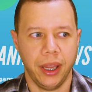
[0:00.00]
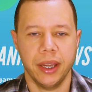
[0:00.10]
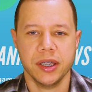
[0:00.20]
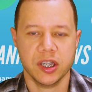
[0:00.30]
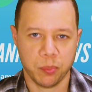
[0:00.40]
a
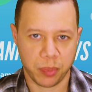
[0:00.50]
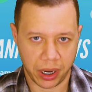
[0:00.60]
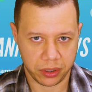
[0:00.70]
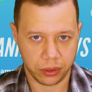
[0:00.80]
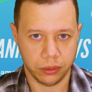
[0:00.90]

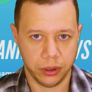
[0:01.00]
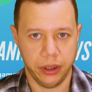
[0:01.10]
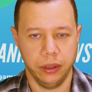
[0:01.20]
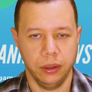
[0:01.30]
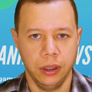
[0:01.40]
spectacle
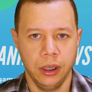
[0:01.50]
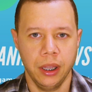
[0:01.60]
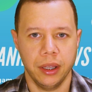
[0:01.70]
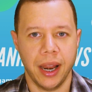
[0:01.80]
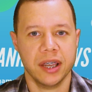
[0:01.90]
here
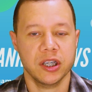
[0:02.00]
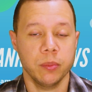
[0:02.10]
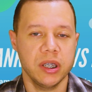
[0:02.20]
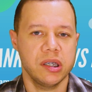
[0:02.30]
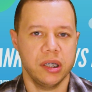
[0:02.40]
that has to
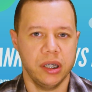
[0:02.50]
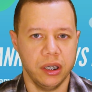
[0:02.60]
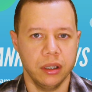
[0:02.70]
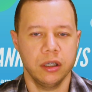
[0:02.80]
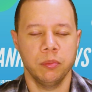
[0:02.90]
be
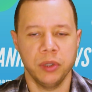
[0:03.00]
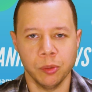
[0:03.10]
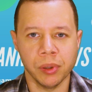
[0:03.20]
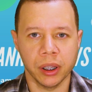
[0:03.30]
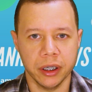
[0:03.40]
seen to be
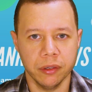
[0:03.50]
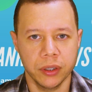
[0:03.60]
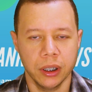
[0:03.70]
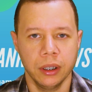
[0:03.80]
believed.